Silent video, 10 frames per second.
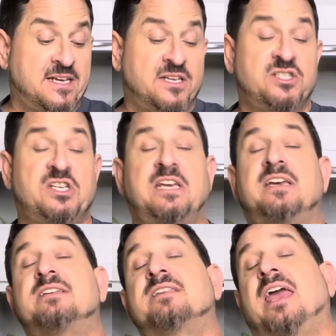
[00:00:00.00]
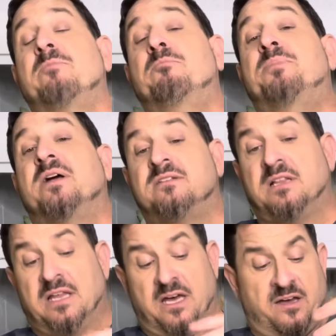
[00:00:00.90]
She is a
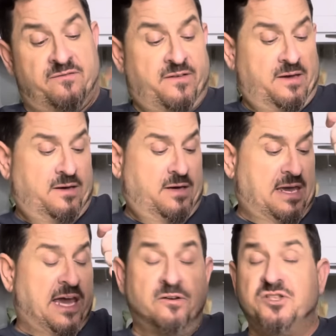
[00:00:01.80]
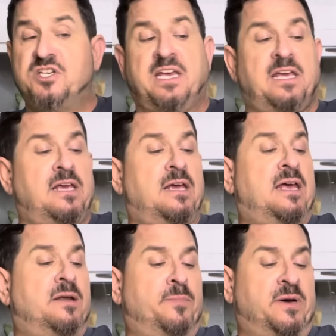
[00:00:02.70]
bundle of energy
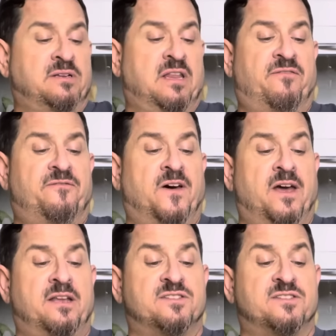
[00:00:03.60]
and a bundle of fun.